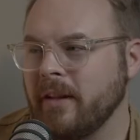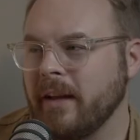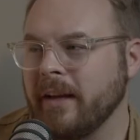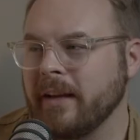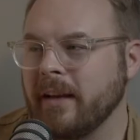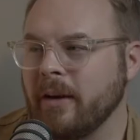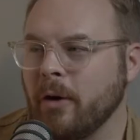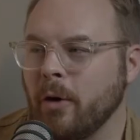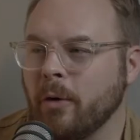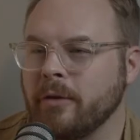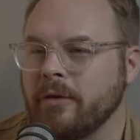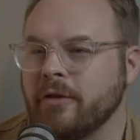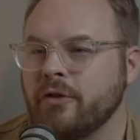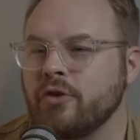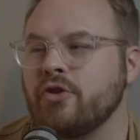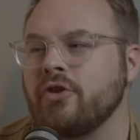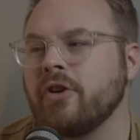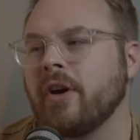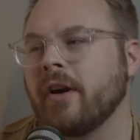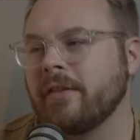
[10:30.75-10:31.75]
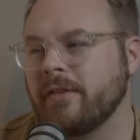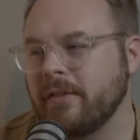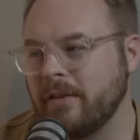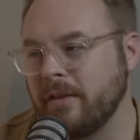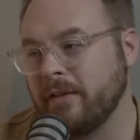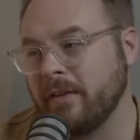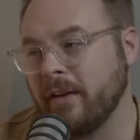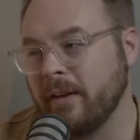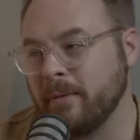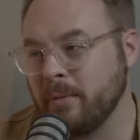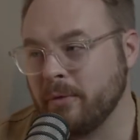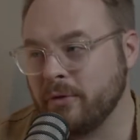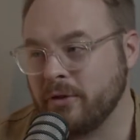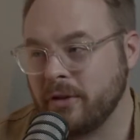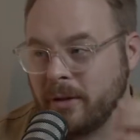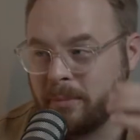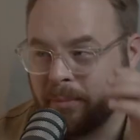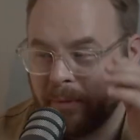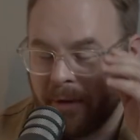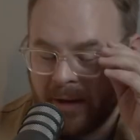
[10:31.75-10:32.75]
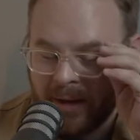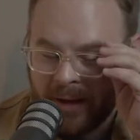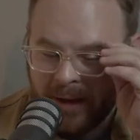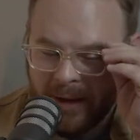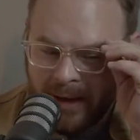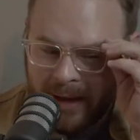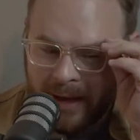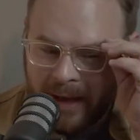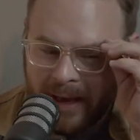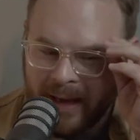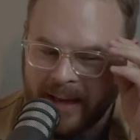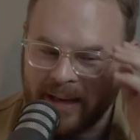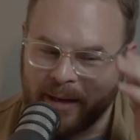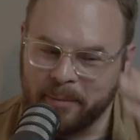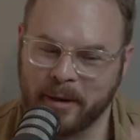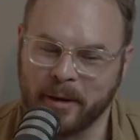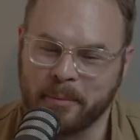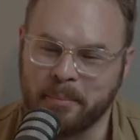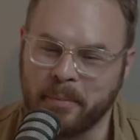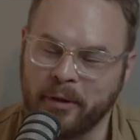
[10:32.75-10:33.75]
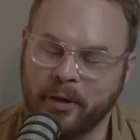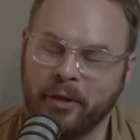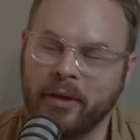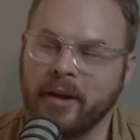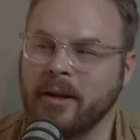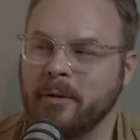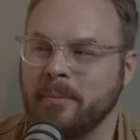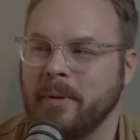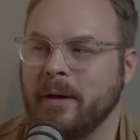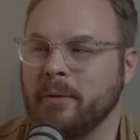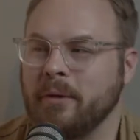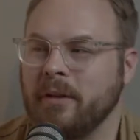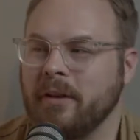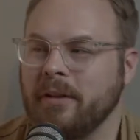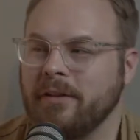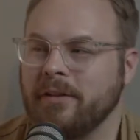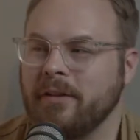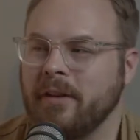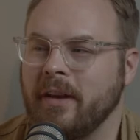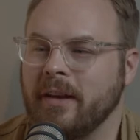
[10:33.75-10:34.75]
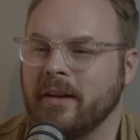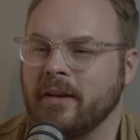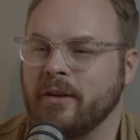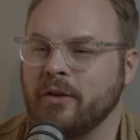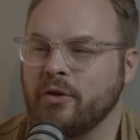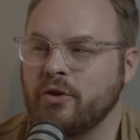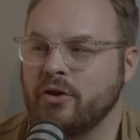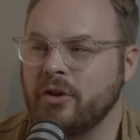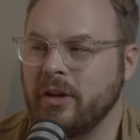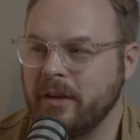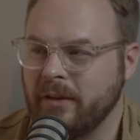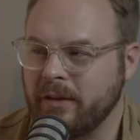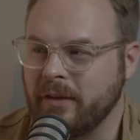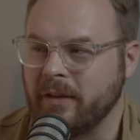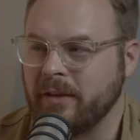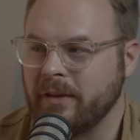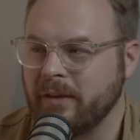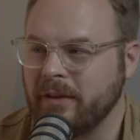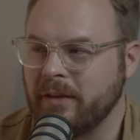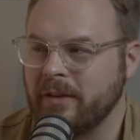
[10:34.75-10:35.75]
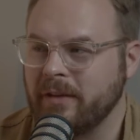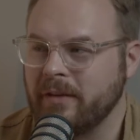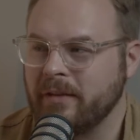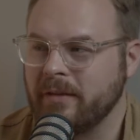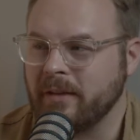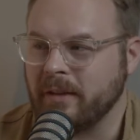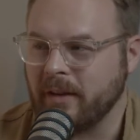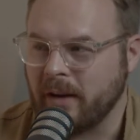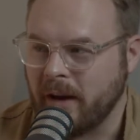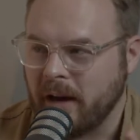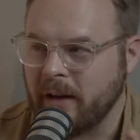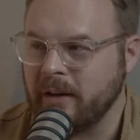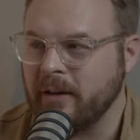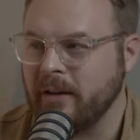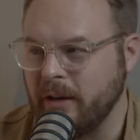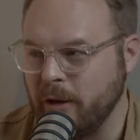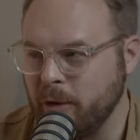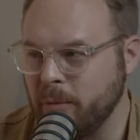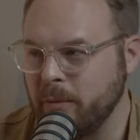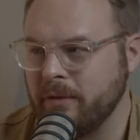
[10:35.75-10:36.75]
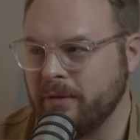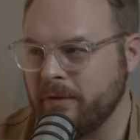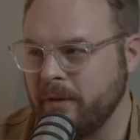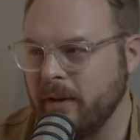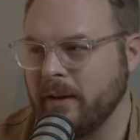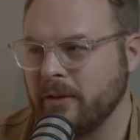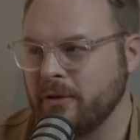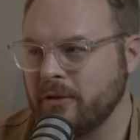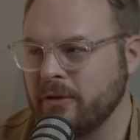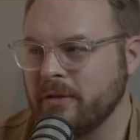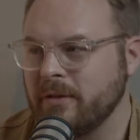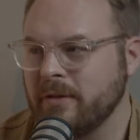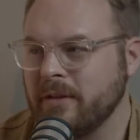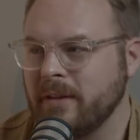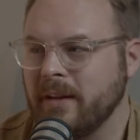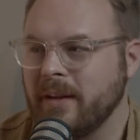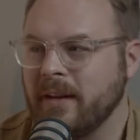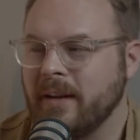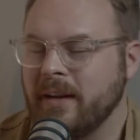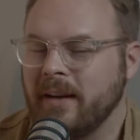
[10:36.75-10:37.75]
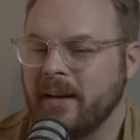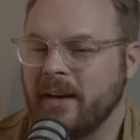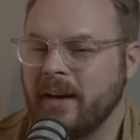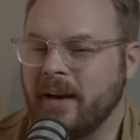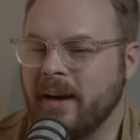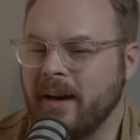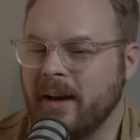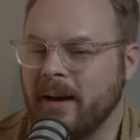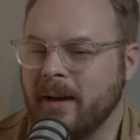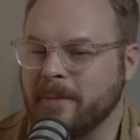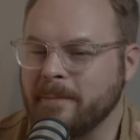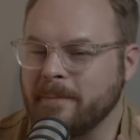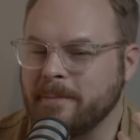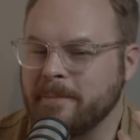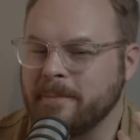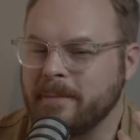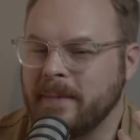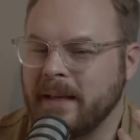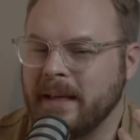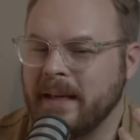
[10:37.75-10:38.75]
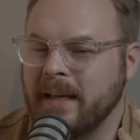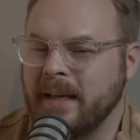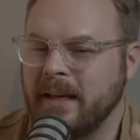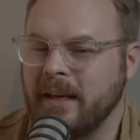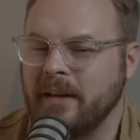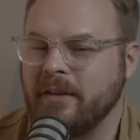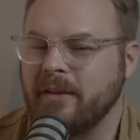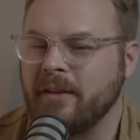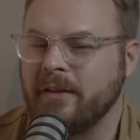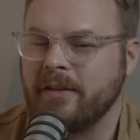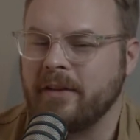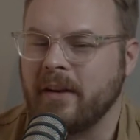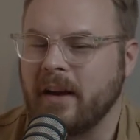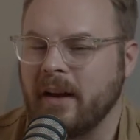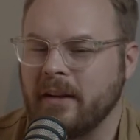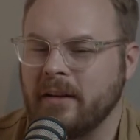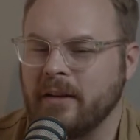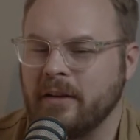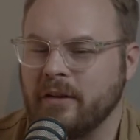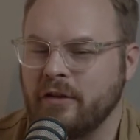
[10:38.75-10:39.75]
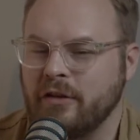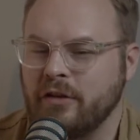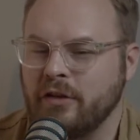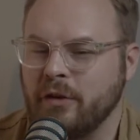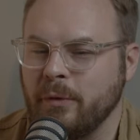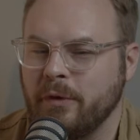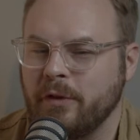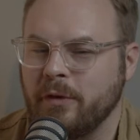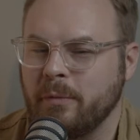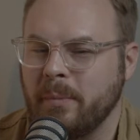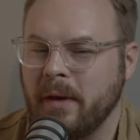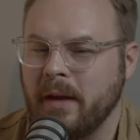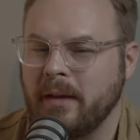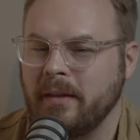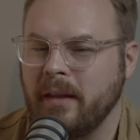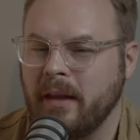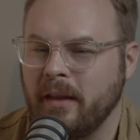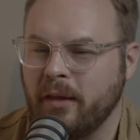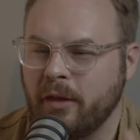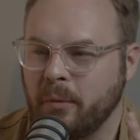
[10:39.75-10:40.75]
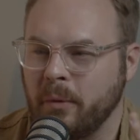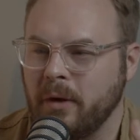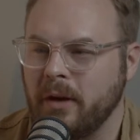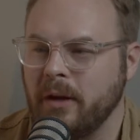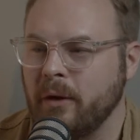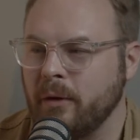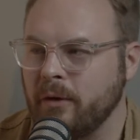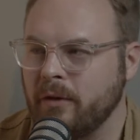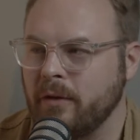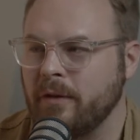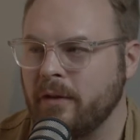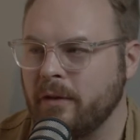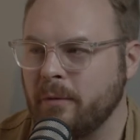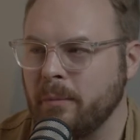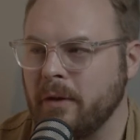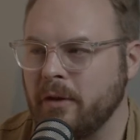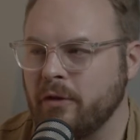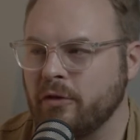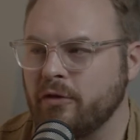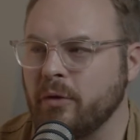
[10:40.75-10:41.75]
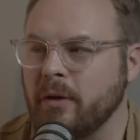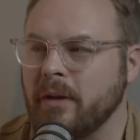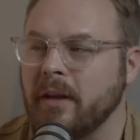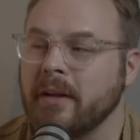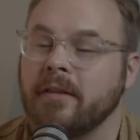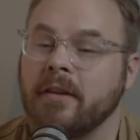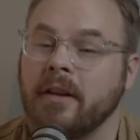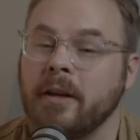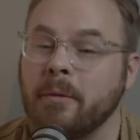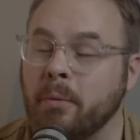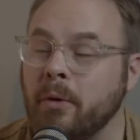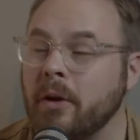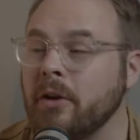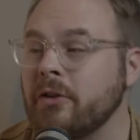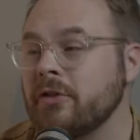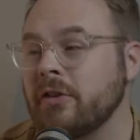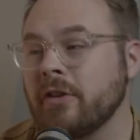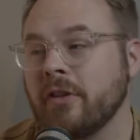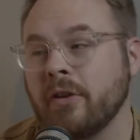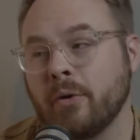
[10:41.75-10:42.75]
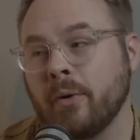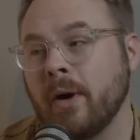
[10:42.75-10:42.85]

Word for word: like oh, it's just discipleship. Right. And I'm like, but think about this. Like Jesus, God in human flesh, um, he decided to spend that three years of his ministry. Like, did he preach to the